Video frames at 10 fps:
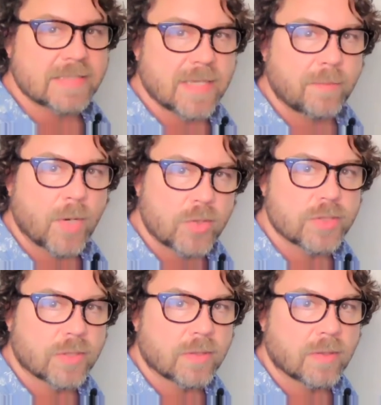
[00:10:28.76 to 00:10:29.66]
same
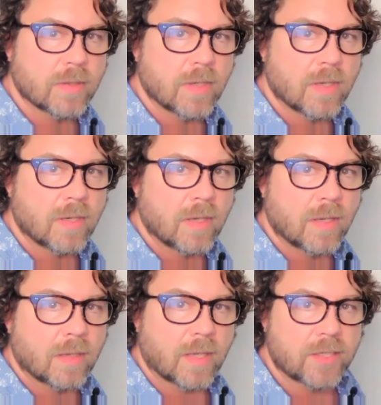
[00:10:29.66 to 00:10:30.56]
motion,
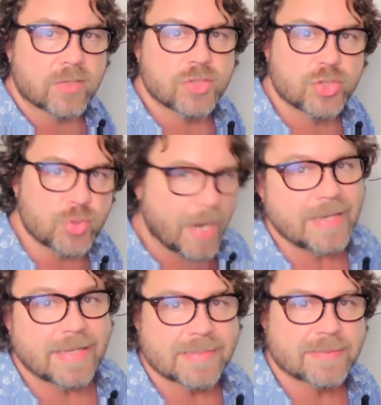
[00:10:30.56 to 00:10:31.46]
like you're
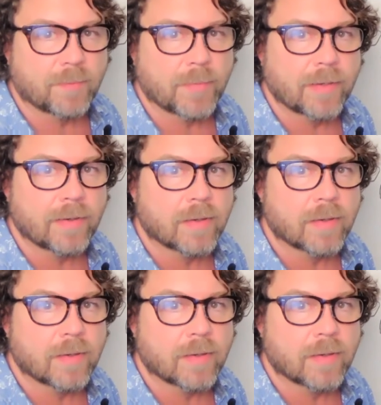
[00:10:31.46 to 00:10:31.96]
striking something.